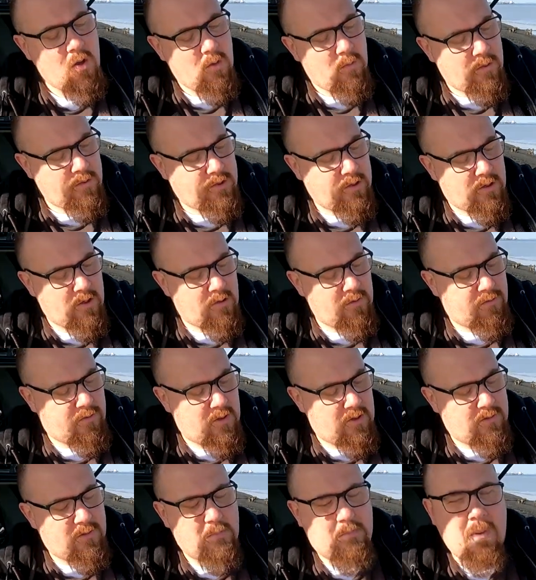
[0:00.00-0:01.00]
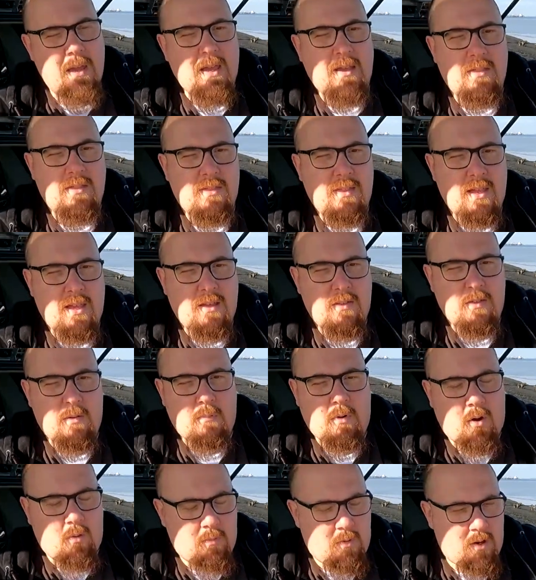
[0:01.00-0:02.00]
which I know is a big thing at the
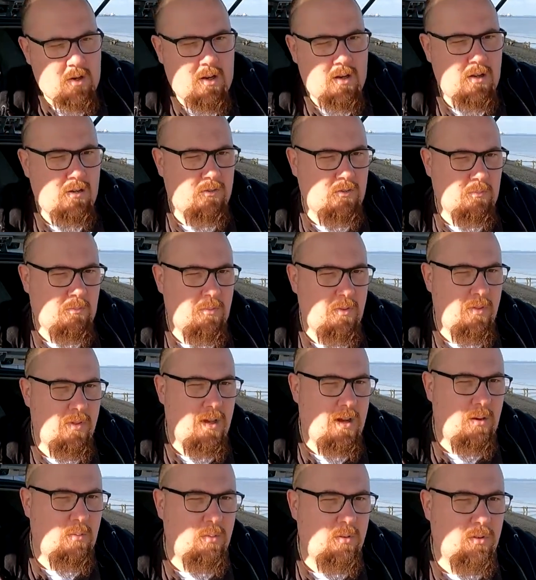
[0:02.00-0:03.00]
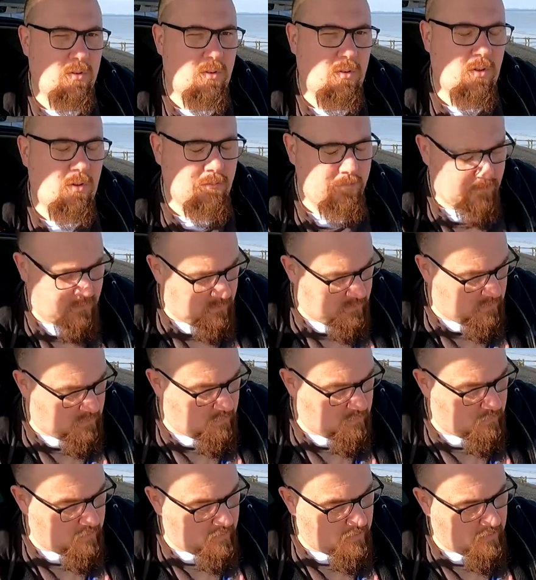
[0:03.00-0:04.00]
moment, and it's something that I would love to
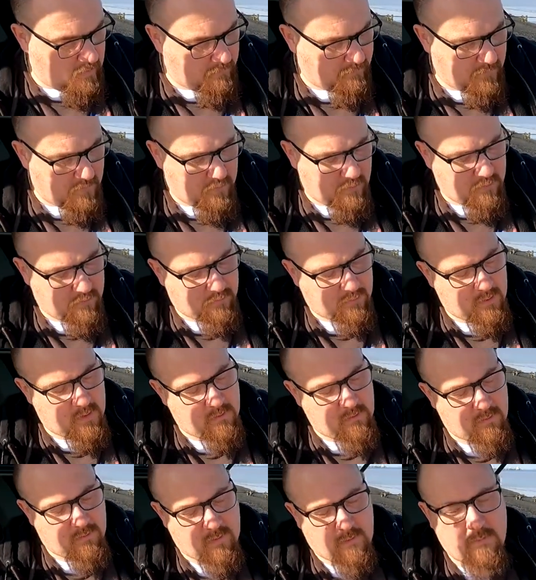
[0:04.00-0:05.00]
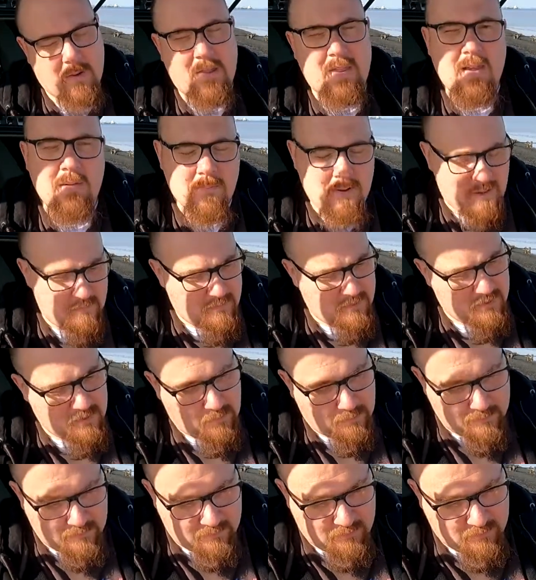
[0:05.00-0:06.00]
do a video series on, but I think it might be a
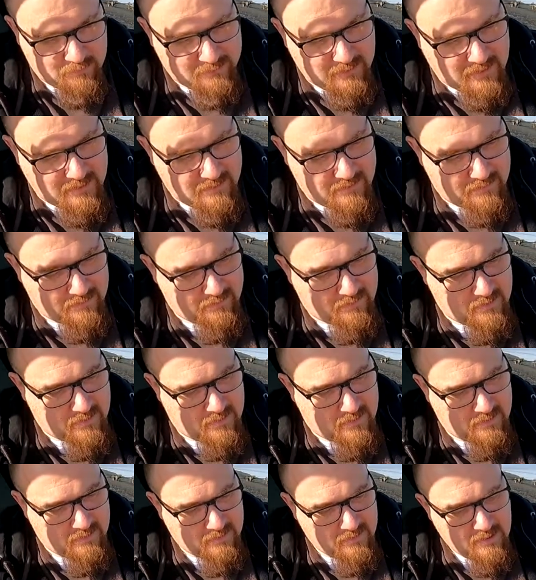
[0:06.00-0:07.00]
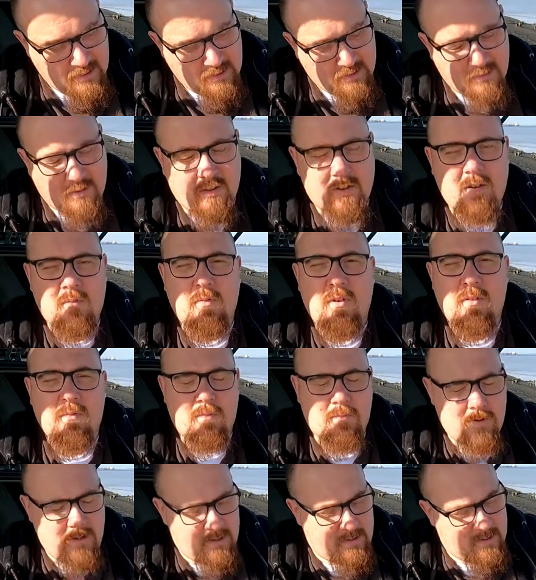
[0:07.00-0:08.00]
little bit too late this year. Don't know, I'm going to have
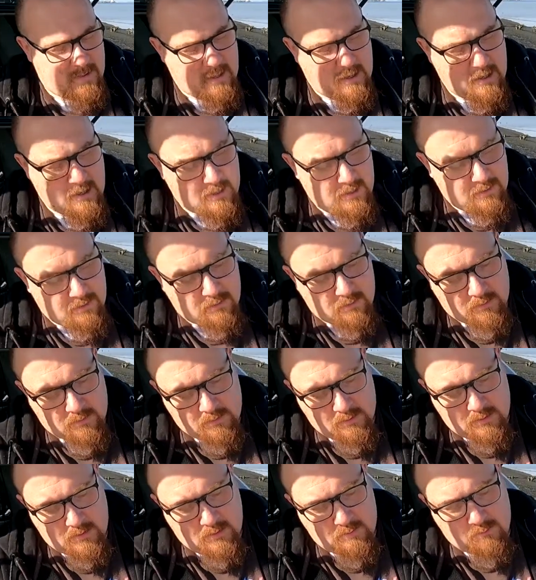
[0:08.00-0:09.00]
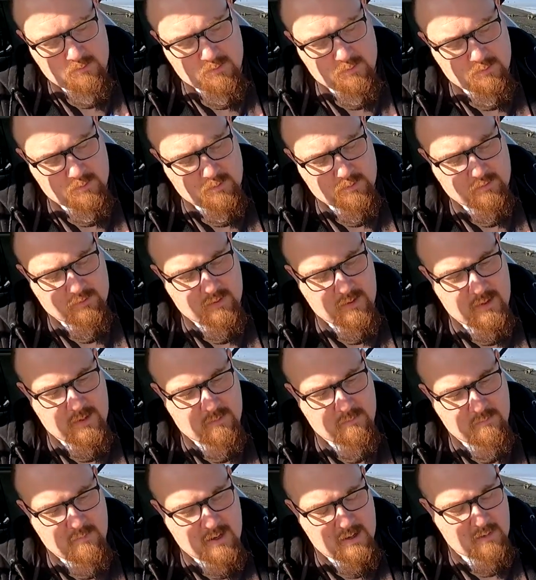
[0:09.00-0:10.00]
a read of that article, and we'll see.
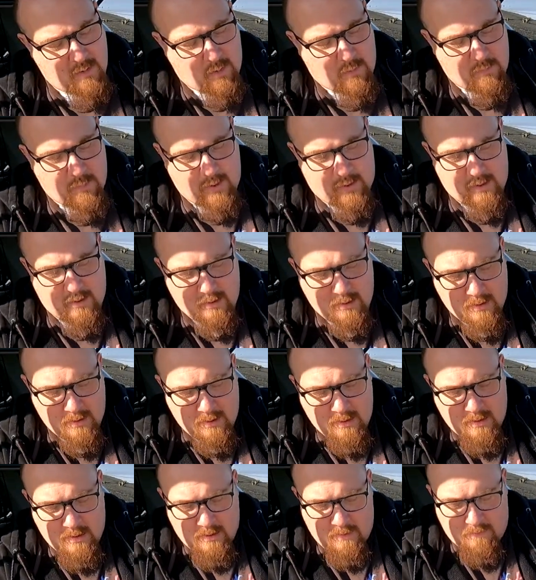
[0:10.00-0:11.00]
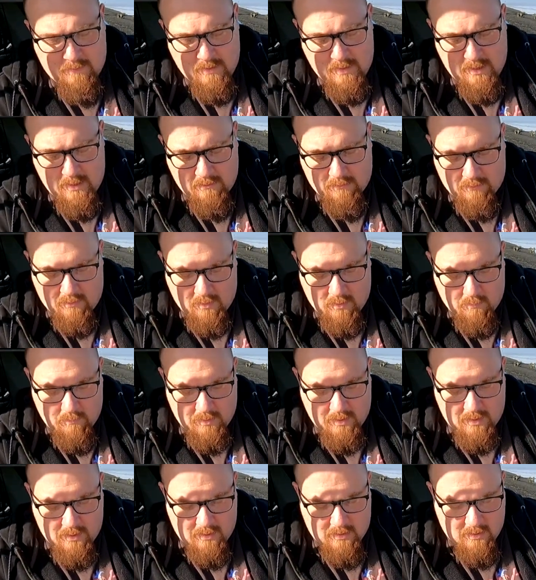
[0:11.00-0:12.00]
Might not be. If it is, it'll
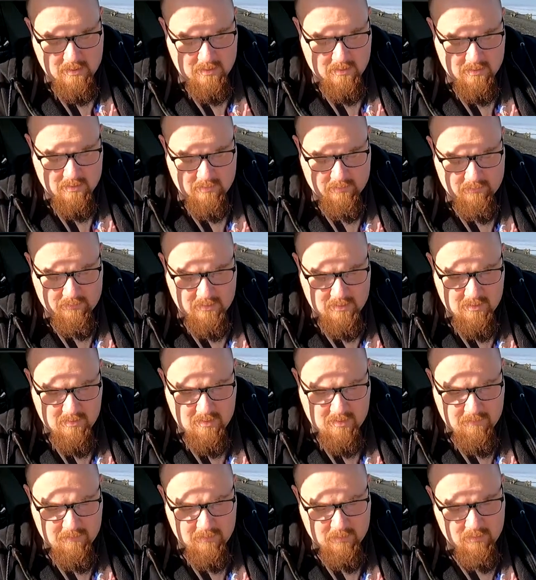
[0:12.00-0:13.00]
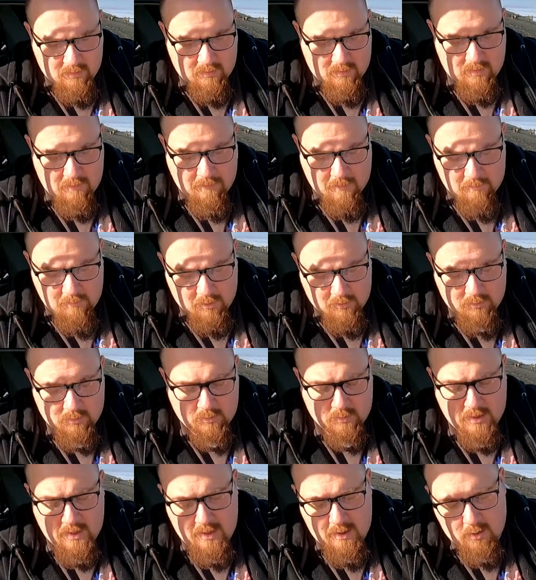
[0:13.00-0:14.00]
be if I'm not
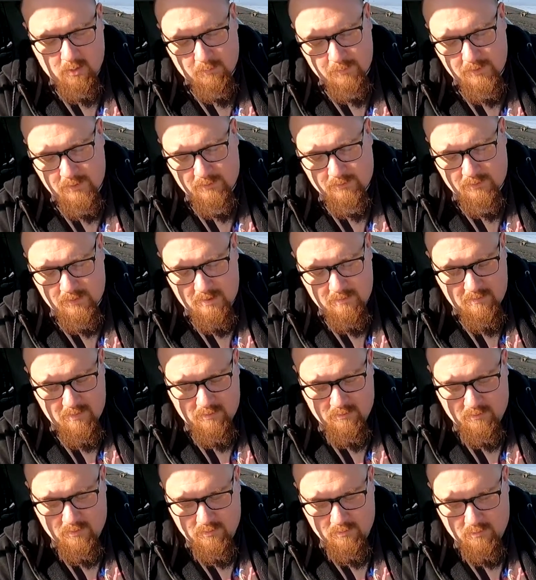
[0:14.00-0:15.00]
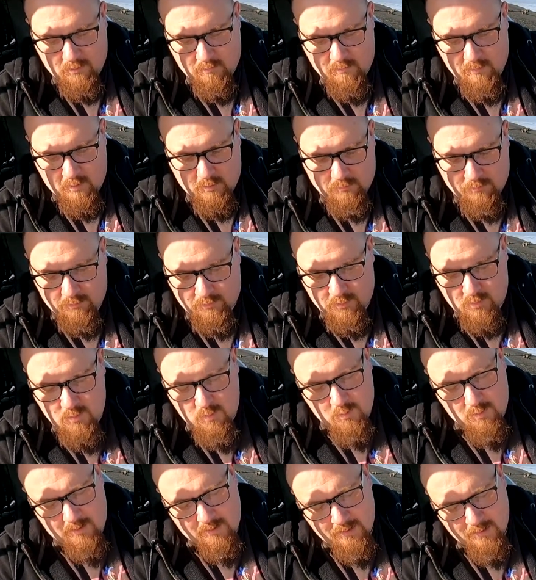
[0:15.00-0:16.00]
too late, it'll be a series that's coming up
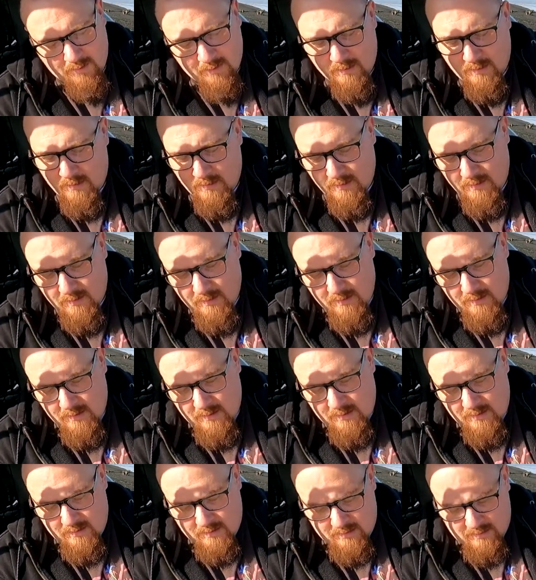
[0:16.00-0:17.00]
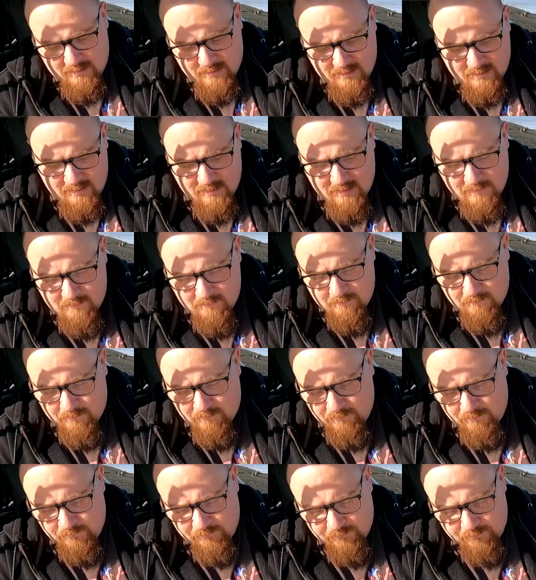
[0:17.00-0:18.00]
soon.
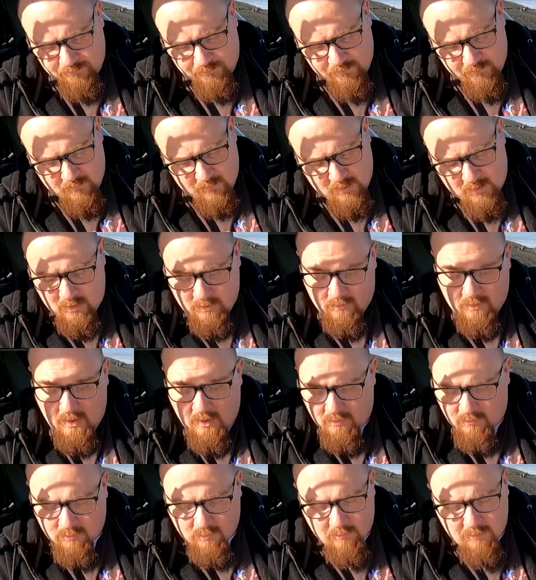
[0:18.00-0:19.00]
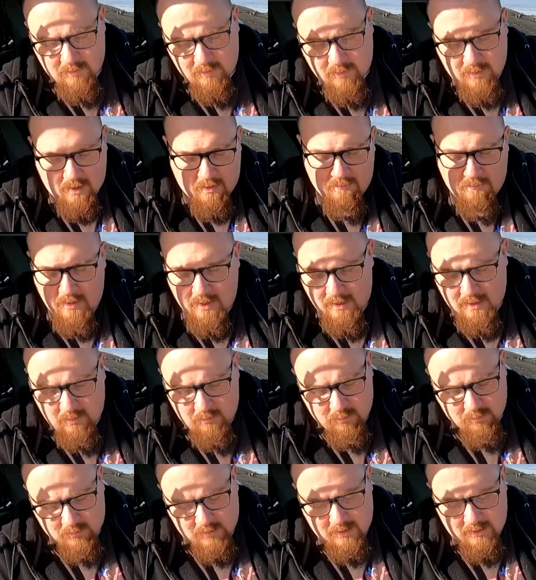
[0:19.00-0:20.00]
Because it is something that I really
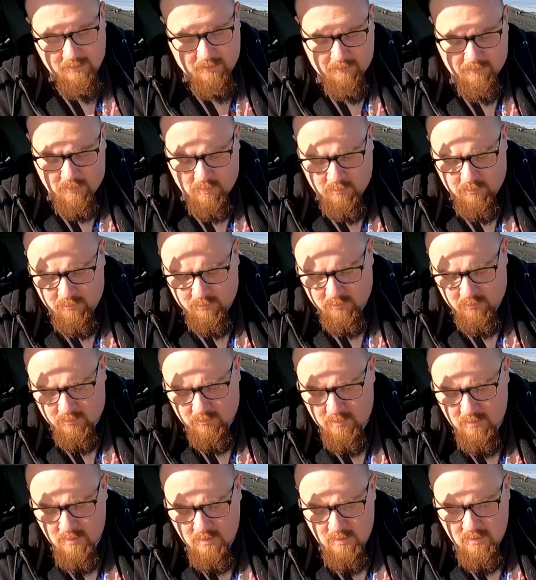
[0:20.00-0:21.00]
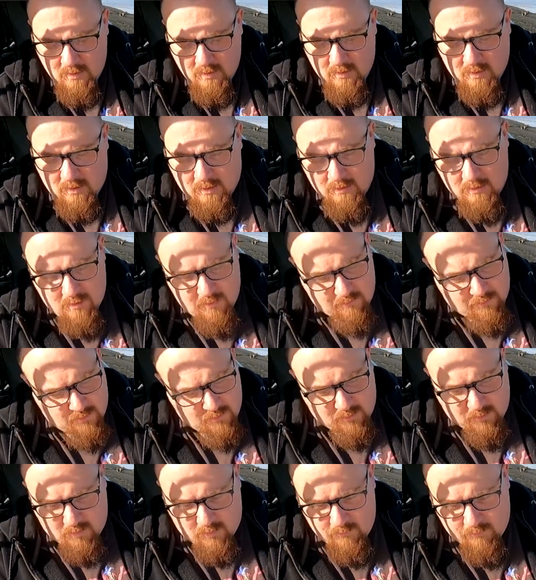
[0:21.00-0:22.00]
would like to focus on. I know for
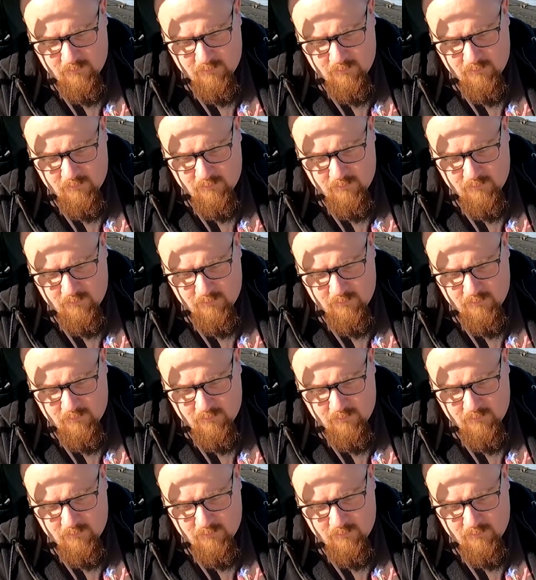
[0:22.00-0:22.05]
a lot